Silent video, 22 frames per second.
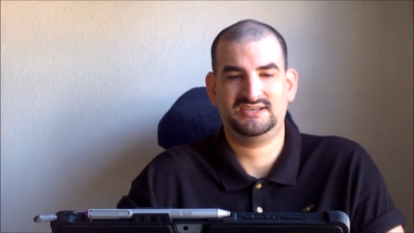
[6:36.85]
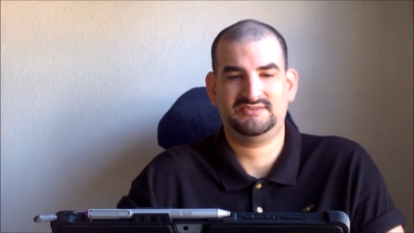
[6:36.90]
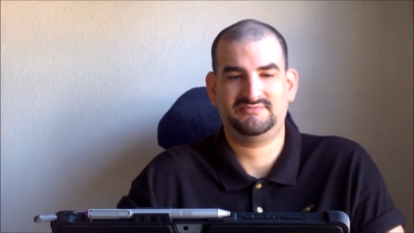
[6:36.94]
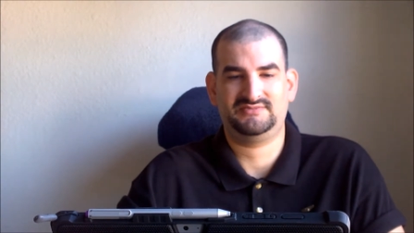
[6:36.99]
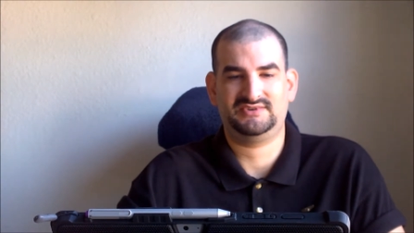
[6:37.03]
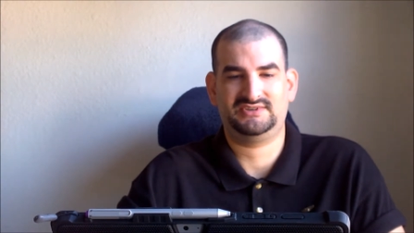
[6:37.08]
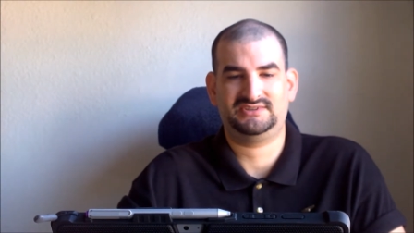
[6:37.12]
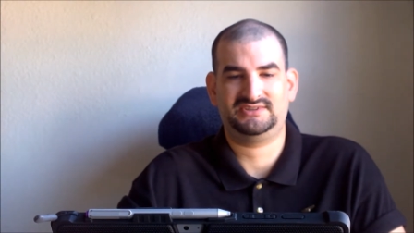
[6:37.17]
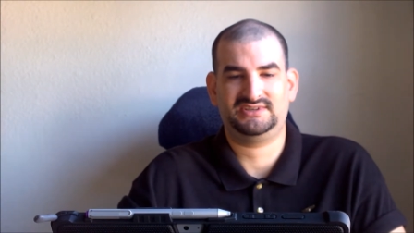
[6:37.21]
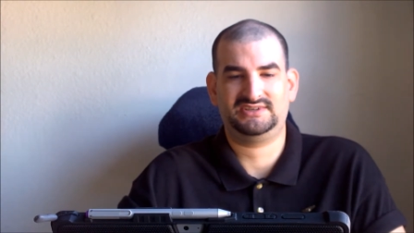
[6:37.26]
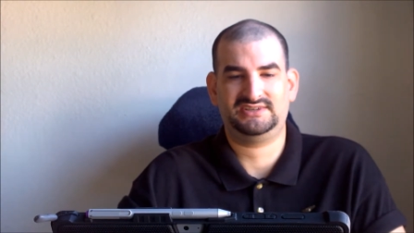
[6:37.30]

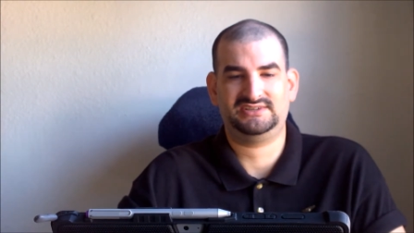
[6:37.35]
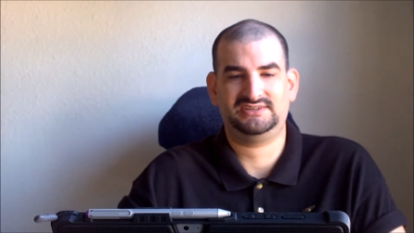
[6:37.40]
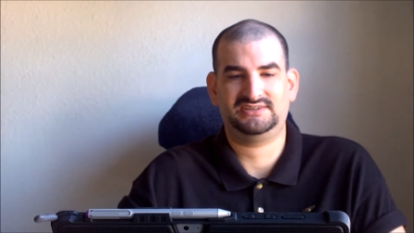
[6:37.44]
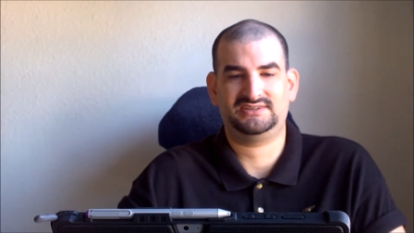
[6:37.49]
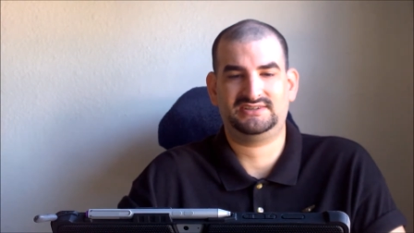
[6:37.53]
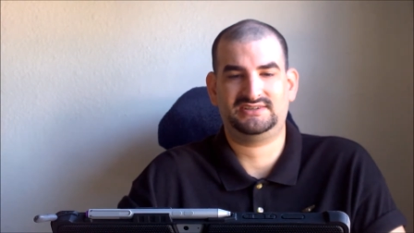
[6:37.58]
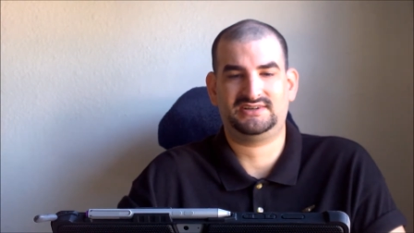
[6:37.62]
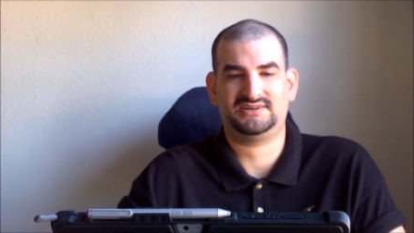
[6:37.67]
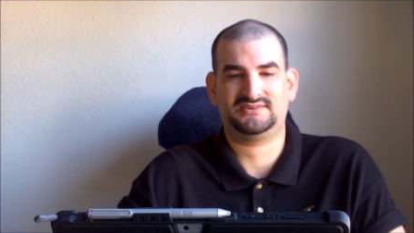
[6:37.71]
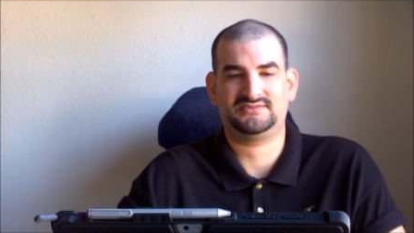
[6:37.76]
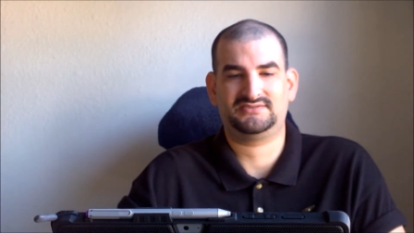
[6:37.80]
but that he
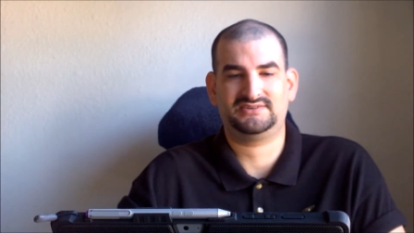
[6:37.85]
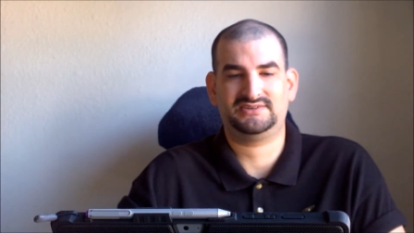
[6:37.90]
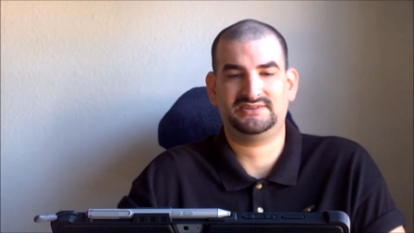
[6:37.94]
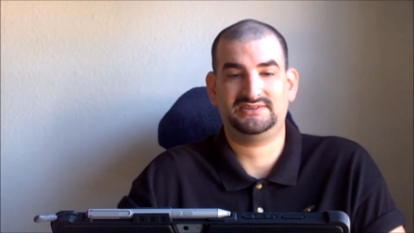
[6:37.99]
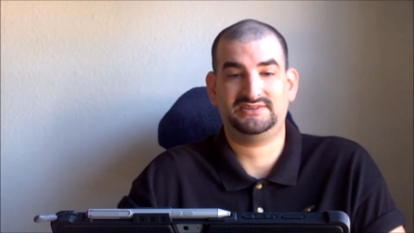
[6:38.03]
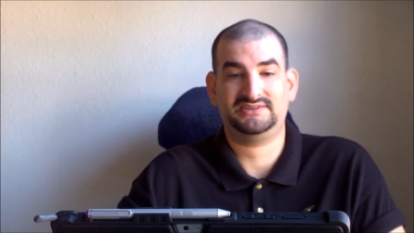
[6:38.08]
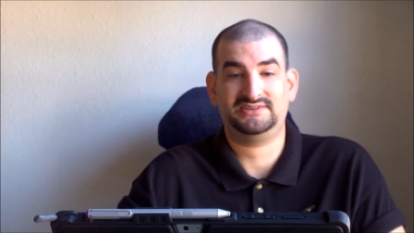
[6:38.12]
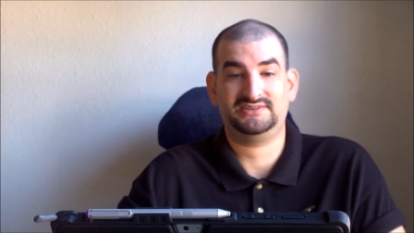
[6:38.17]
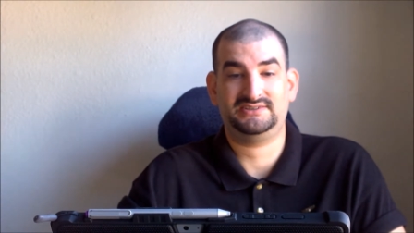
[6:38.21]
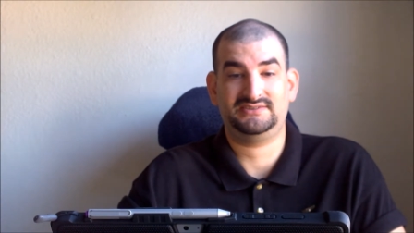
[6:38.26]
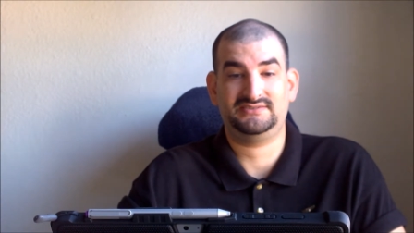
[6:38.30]
had
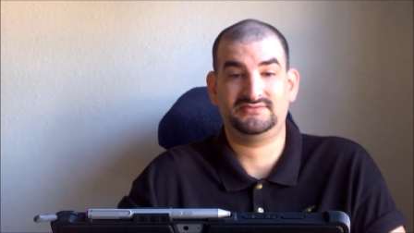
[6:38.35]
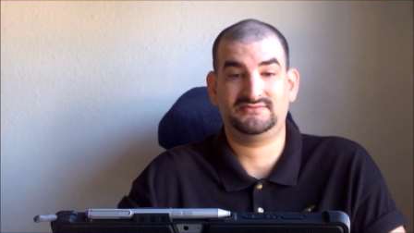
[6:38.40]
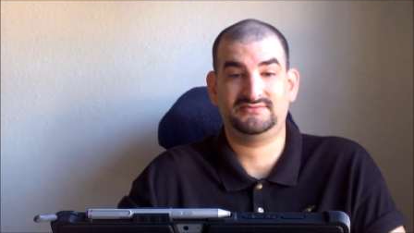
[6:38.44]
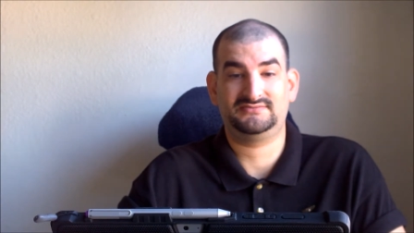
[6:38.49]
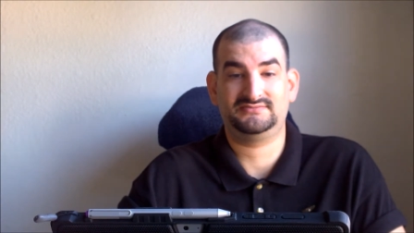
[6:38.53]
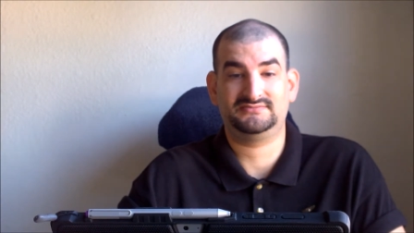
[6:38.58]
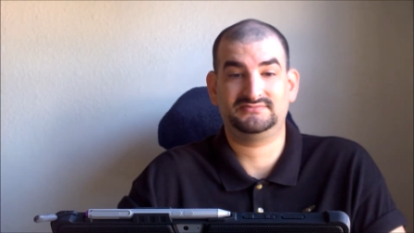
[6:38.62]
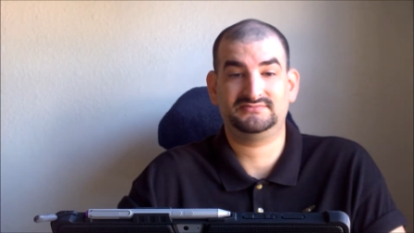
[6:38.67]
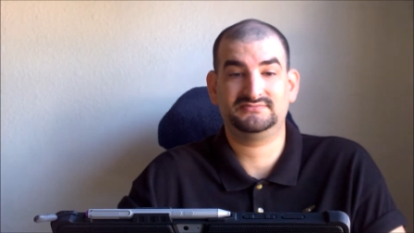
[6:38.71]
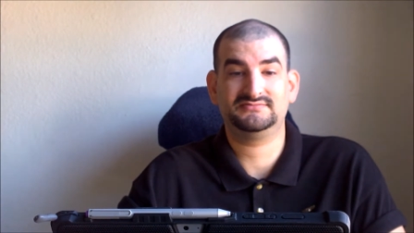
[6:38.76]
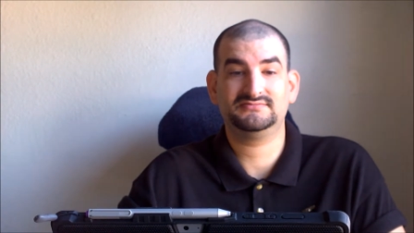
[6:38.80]
already
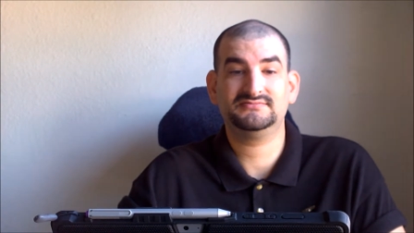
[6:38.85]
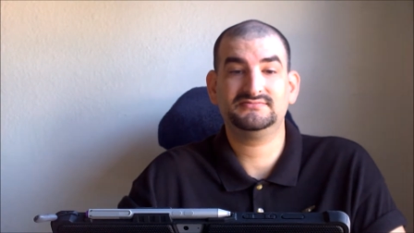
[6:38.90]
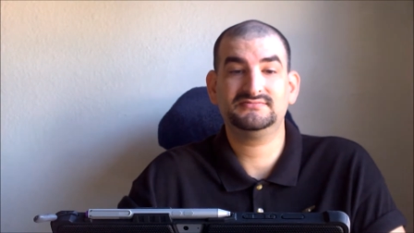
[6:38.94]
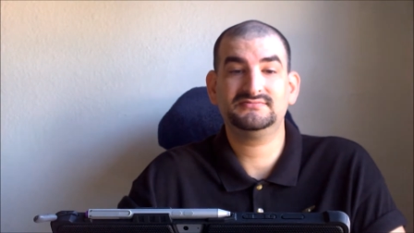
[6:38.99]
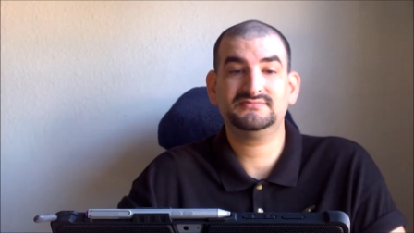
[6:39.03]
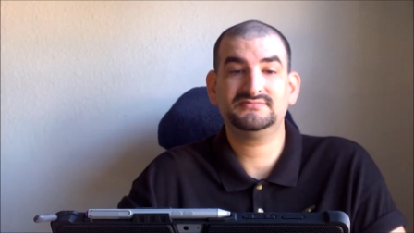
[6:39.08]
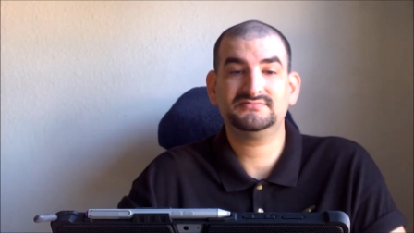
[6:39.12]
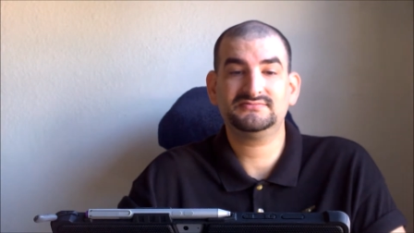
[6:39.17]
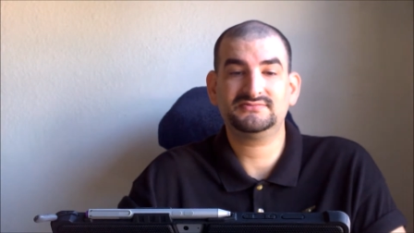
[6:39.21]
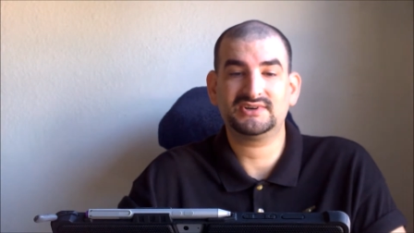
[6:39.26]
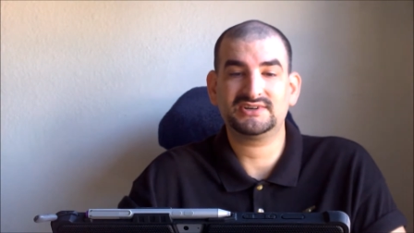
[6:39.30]

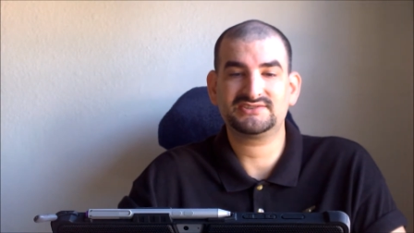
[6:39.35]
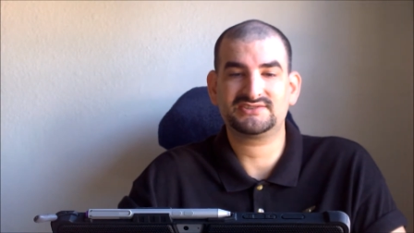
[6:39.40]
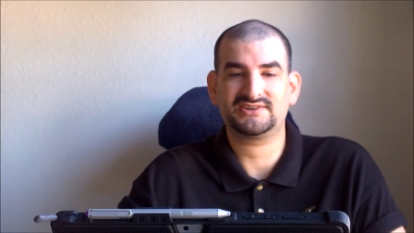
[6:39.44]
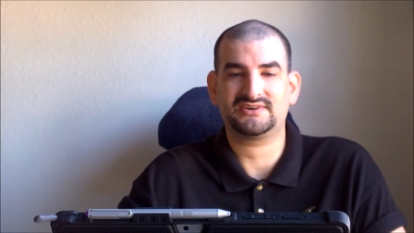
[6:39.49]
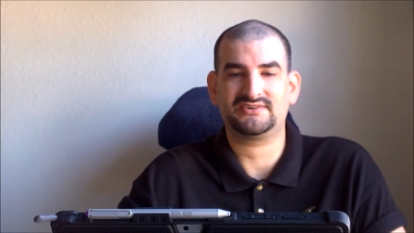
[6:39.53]
was